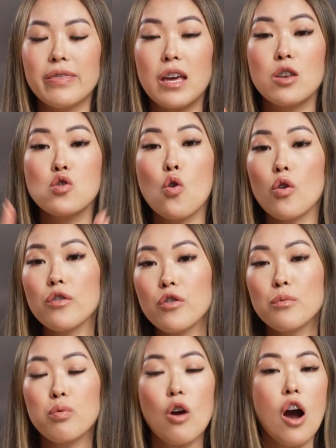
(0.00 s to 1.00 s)
the
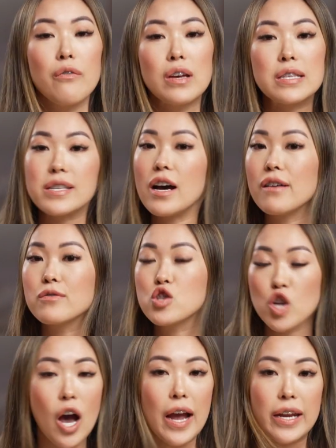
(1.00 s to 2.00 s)
northern province of
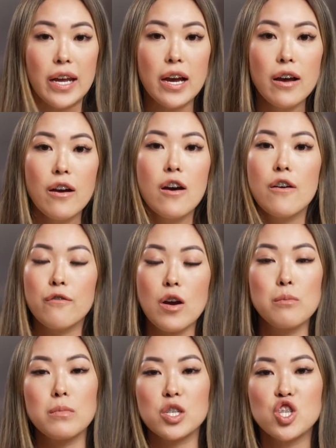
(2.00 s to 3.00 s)
China,
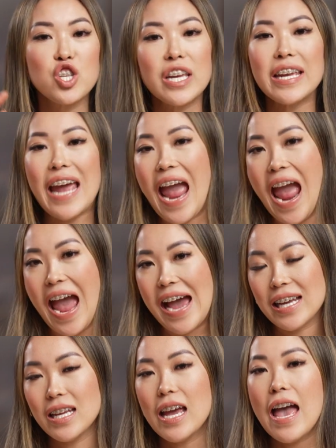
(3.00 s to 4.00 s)
from
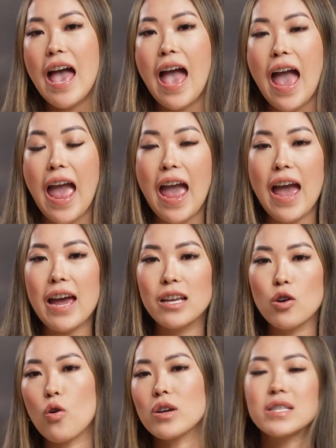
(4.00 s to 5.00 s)
Xi'an,
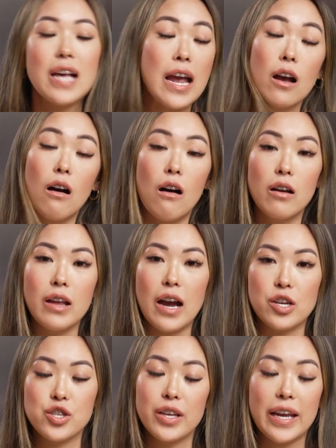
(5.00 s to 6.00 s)
or Xi'an
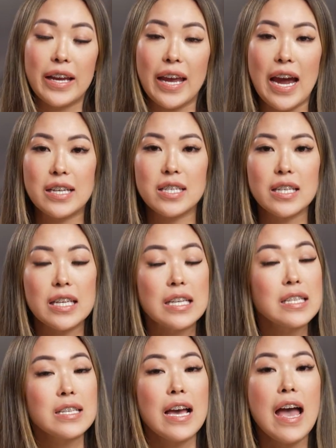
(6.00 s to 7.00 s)
actually in
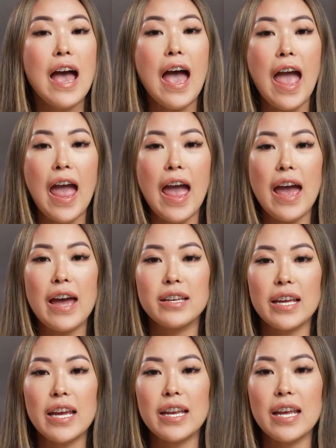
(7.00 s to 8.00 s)
Cantonese.
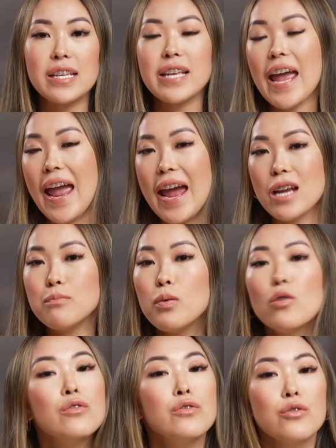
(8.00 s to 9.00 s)
And it is
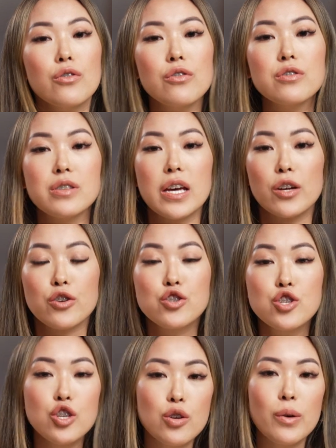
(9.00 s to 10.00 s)
hand-pulled noodles that are
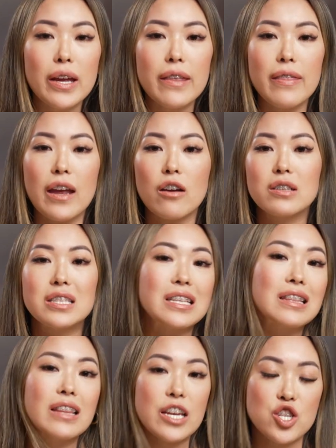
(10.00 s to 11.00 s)
chewy, they are
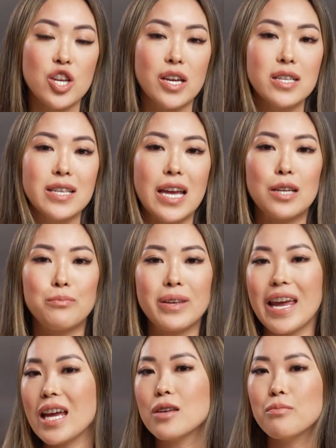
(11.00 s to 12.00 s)
delicious, and
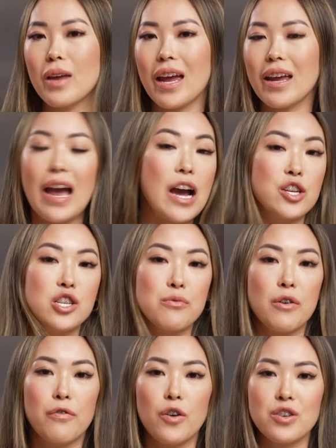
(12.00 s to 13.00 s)
biang biang actually
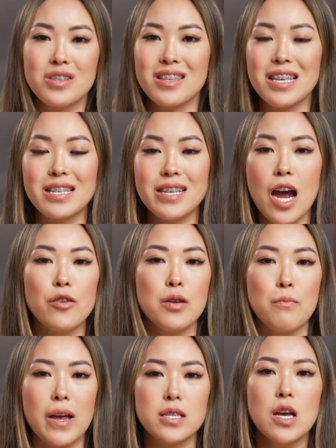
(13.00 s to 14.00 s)
refers to the sound
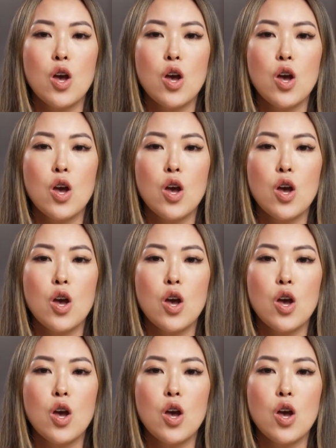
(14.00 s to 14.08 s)
it makes